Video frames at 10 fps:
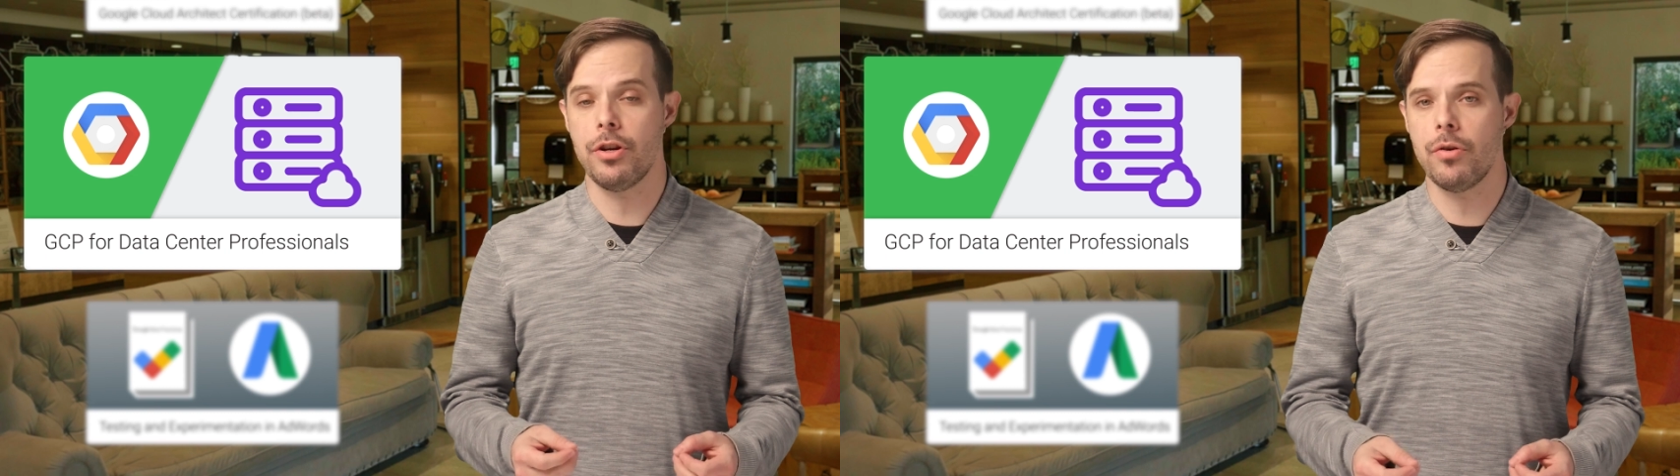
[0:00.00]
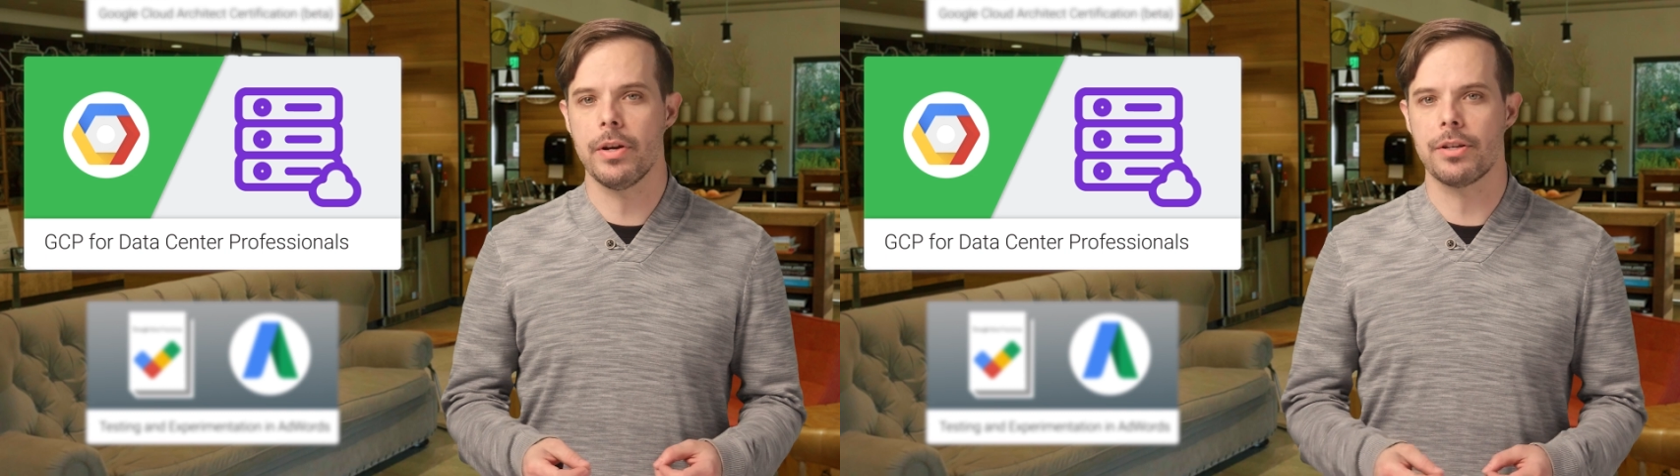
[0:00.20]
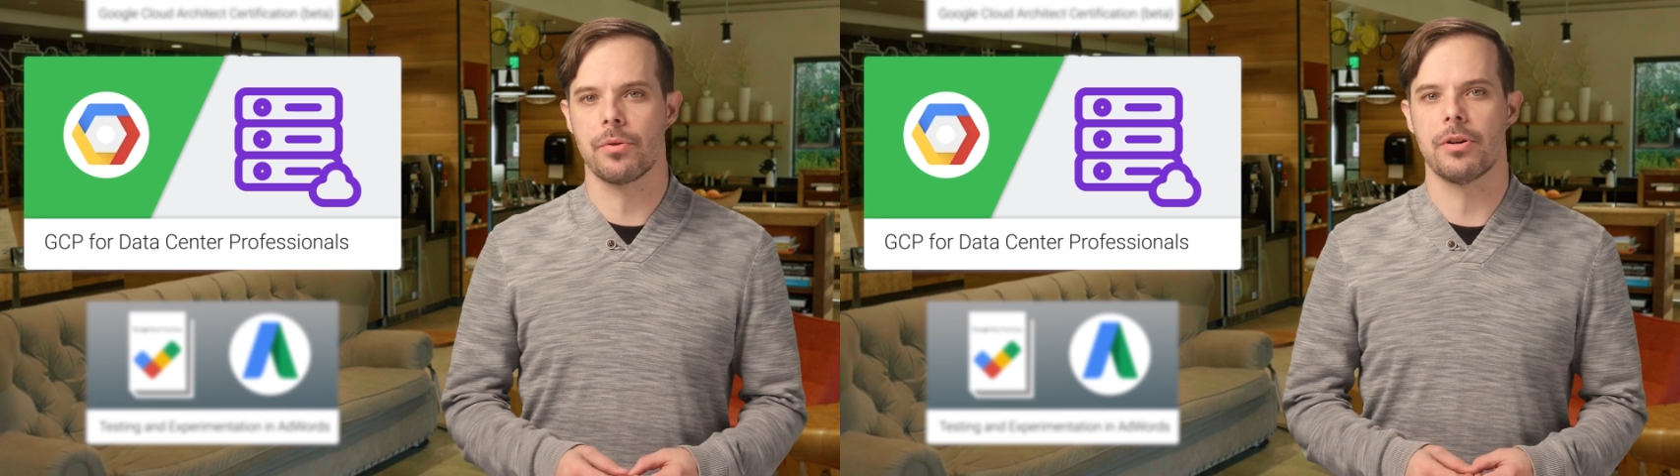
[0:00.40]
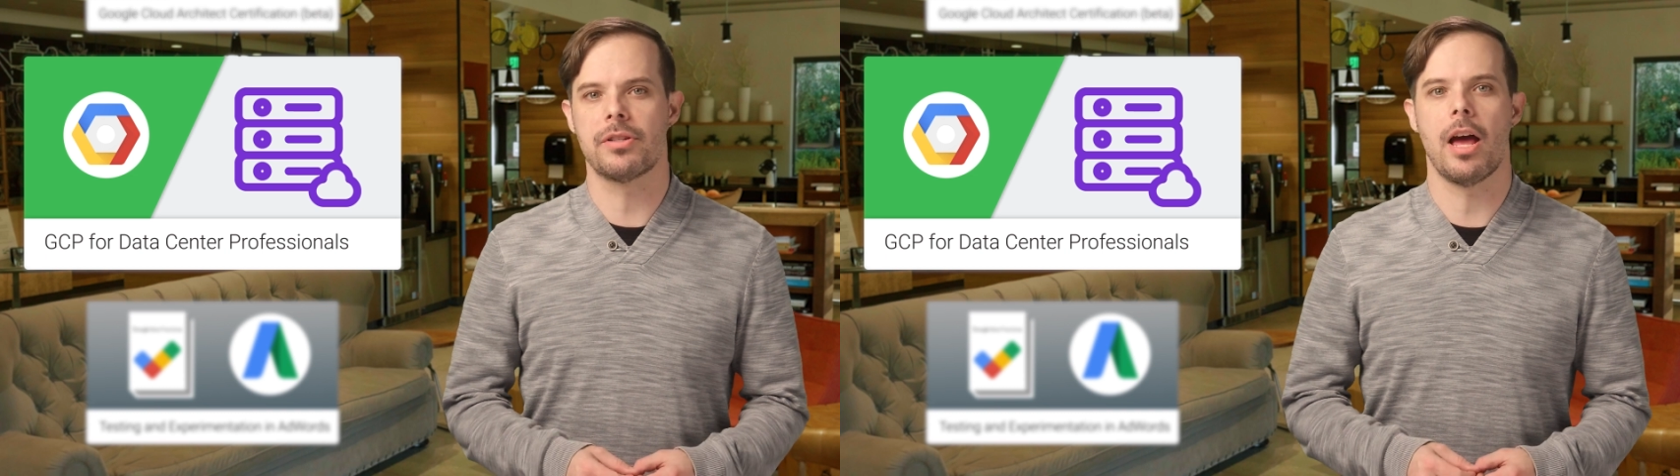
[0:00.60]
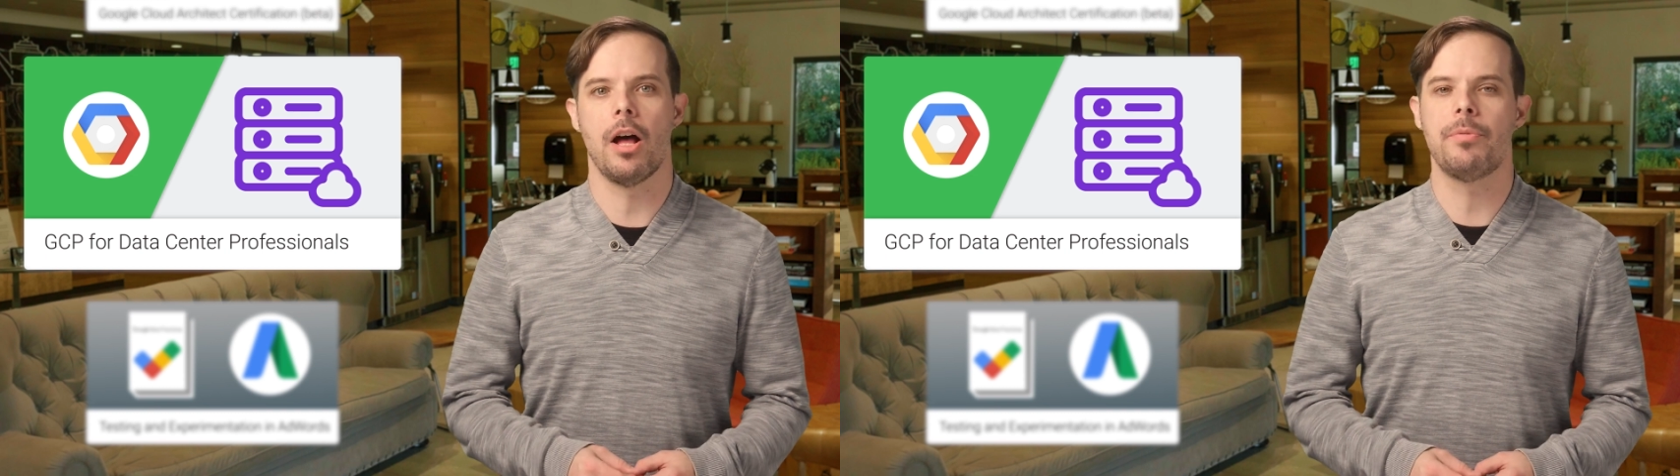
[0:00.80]
a new resource
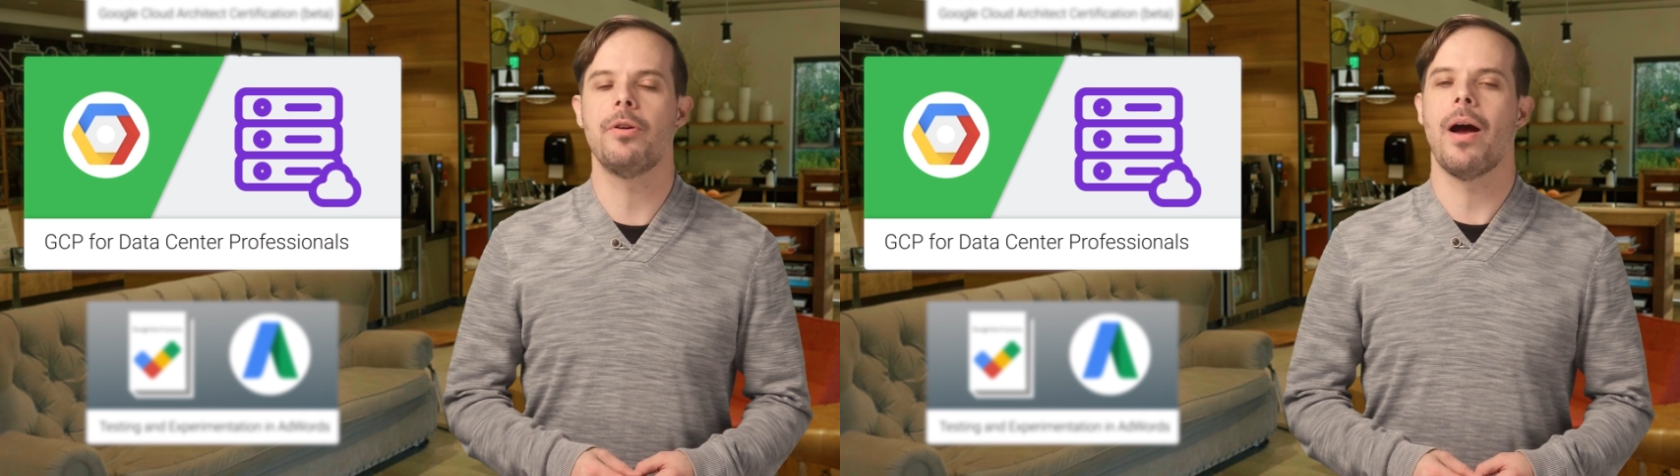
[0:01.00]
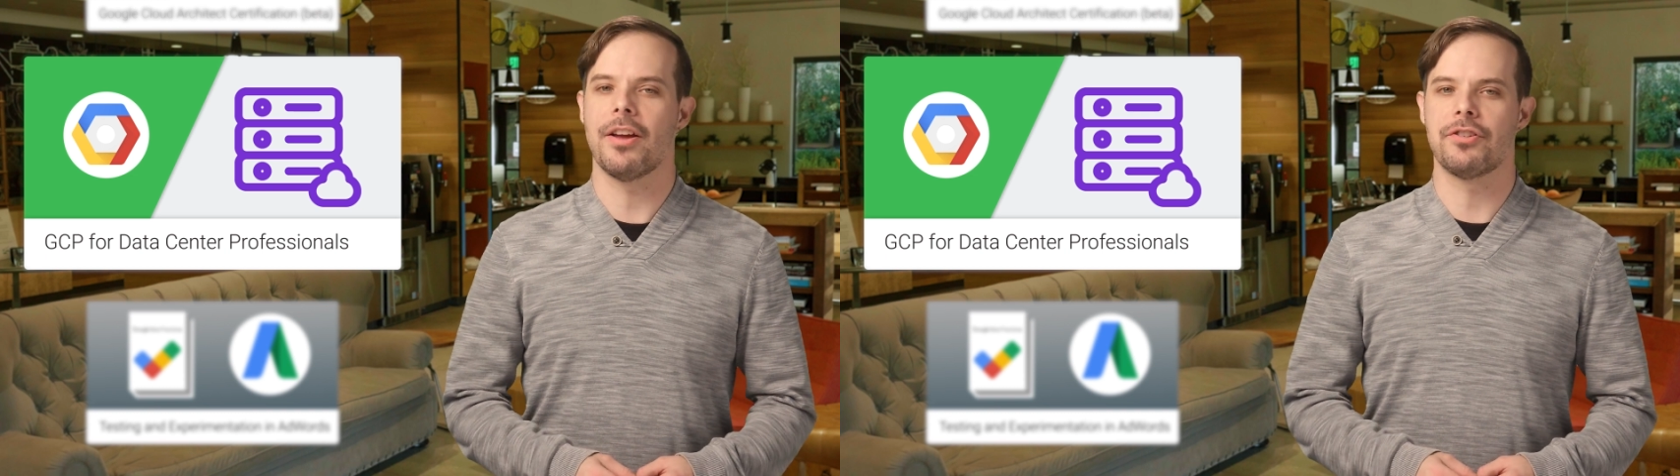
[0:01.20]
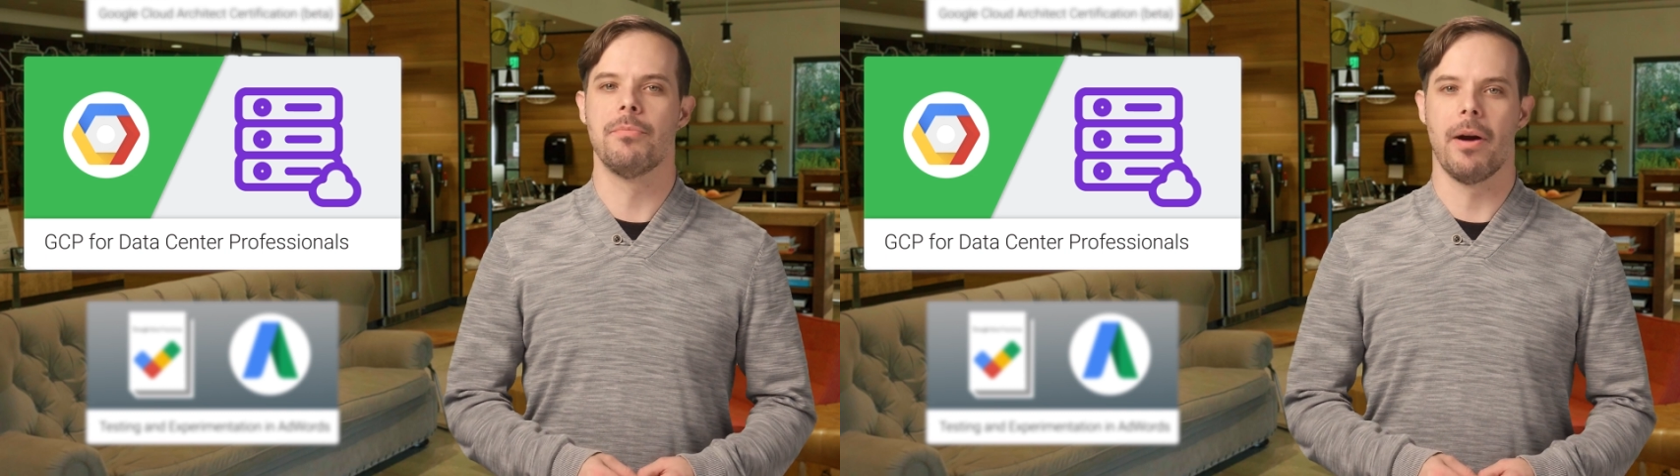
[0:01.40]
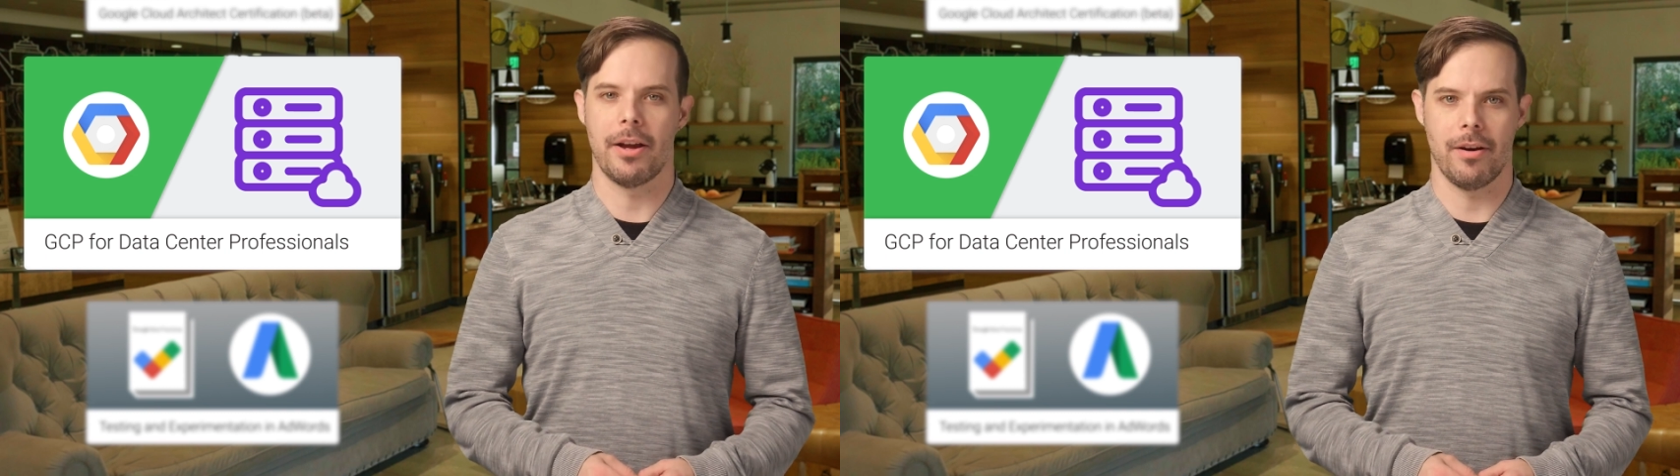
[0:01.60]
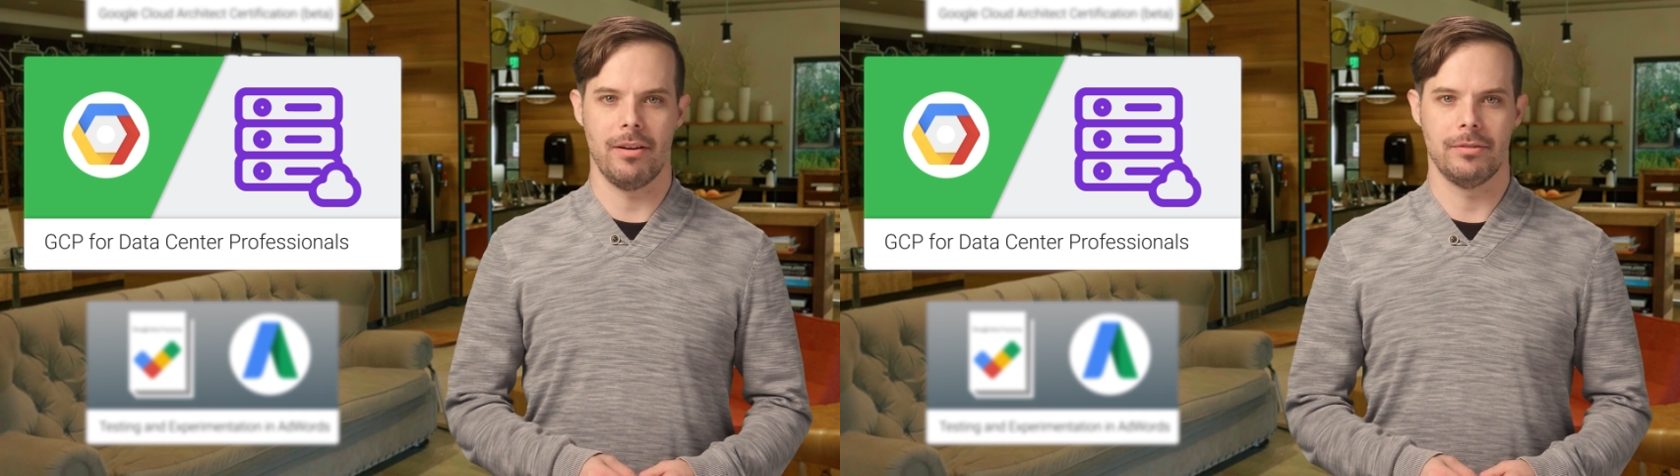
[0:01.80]
to help you as you
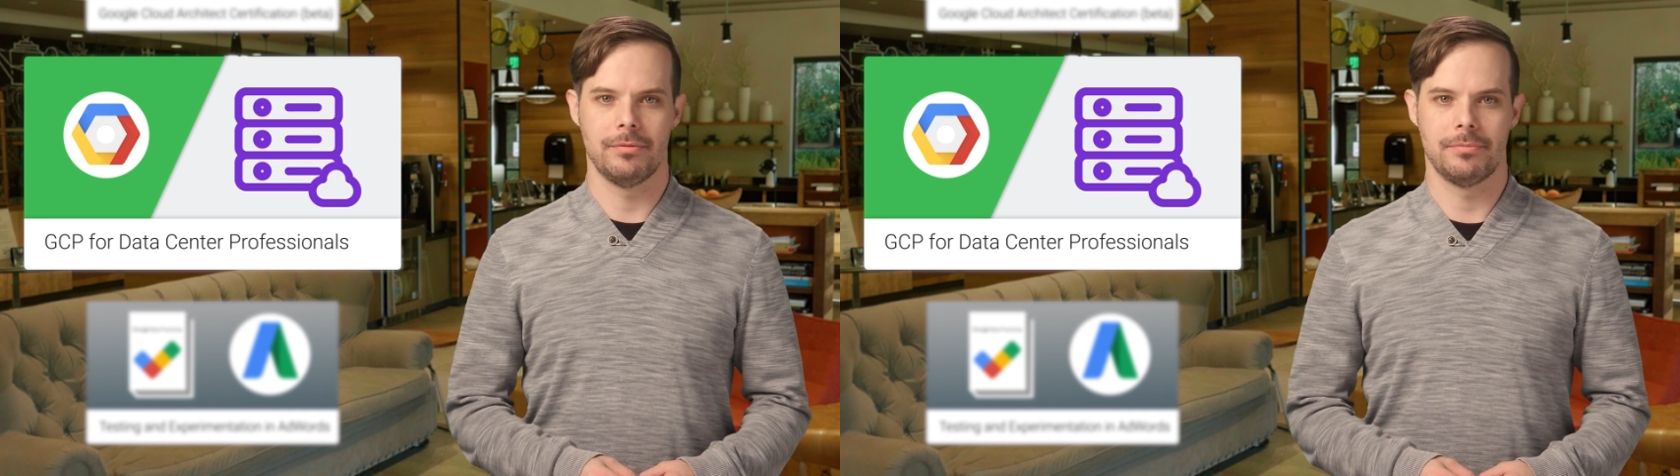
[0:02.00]
migrate.